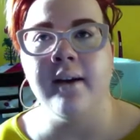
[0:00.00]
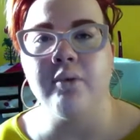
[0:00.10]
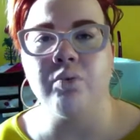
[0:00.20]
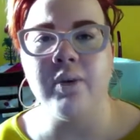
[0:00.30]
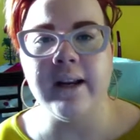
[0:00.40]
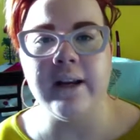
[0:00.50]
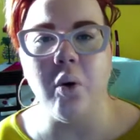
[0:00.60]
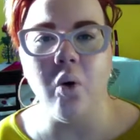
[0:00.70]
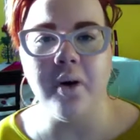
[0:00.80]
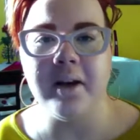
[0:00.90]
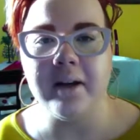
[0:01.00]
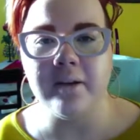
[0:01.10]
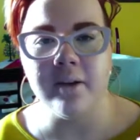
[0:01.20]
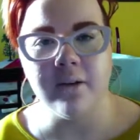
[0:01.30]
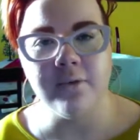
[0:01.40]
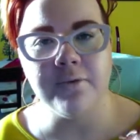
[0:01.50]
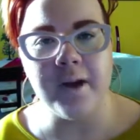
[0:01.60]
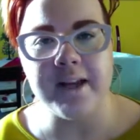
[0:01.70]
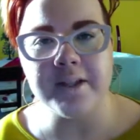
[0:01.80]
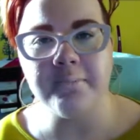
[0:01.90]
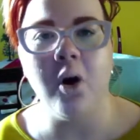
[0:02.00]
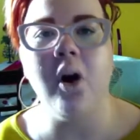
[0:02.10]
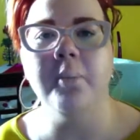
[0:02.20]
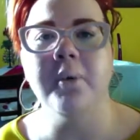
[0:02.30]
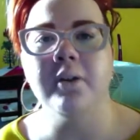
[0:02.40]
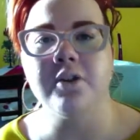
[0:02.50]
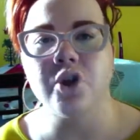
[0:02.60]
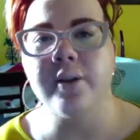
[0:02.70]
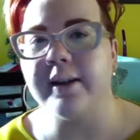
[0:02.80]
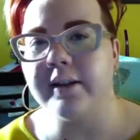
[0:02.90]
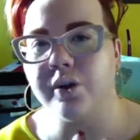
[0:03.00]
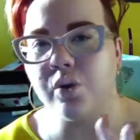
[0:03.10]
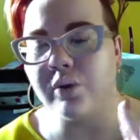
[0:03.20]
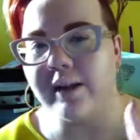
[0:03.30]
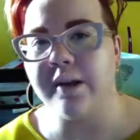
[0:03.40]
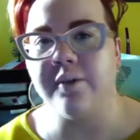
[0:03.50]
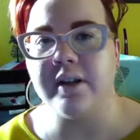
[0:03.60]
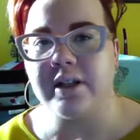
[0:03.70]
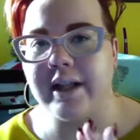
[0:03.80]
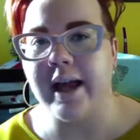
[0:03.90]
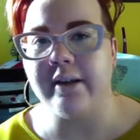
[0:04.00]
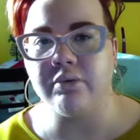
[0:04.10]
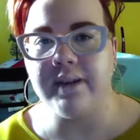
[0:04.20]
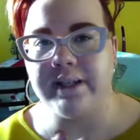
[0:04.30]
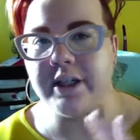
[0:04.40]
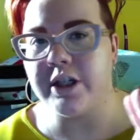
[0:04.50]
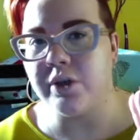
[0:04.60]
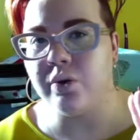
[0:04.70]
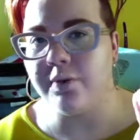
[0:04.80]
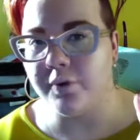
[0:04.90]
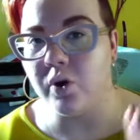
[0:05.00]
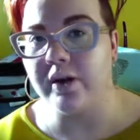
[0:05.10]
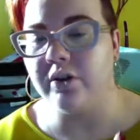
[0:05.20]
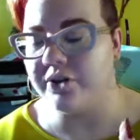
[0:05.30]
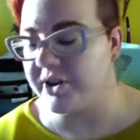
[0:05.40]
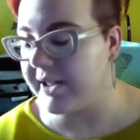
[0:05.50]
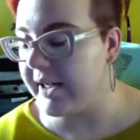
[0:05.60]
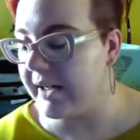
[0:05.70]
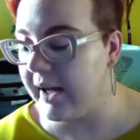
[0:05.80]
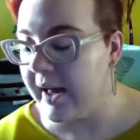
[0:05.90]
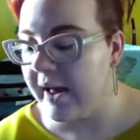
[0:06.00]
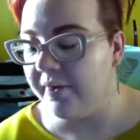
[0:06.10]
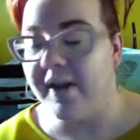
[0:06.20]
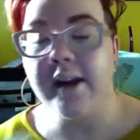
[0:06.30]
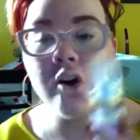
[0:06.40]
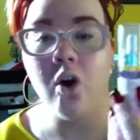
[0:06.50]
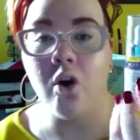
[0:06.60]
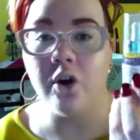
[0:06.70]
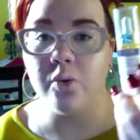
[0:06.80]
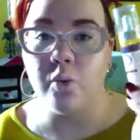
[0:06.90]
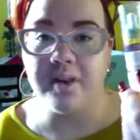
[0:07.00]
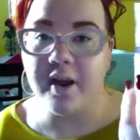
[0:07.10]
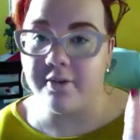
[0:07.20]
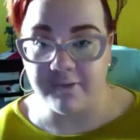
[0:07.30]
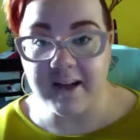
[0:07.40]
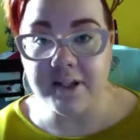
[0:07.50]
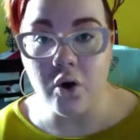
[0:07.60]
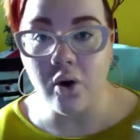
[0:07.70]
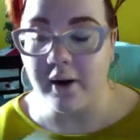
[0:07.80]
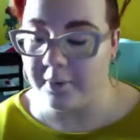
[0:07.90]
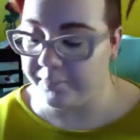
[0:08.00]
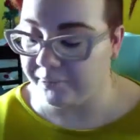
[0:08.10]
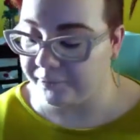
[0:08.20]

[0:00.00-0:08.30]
really oily face balm so that you leave a slight residue of oil on your skin. Then go on with a face oil